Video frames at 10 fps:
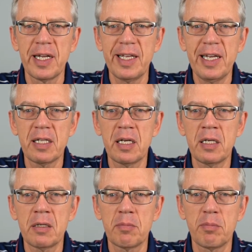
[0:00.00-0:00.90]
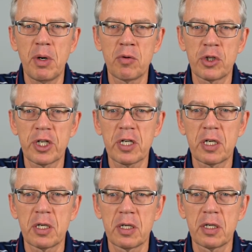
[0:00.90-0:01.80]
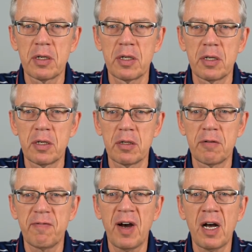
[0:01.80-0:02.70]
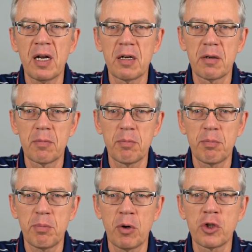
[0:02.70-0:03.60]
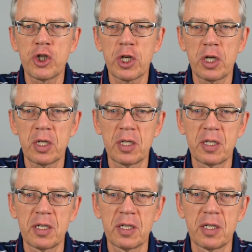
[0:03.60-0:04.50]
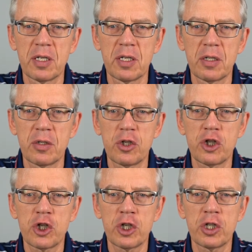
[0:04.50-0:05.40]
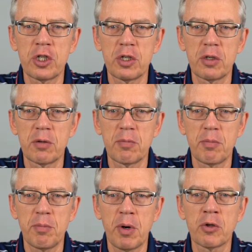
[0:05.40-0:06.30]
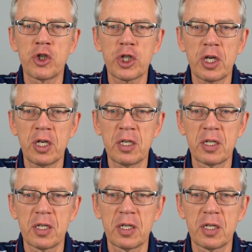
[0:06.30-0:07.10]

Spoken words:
1 pączek, 2 pączki, 3 pączki,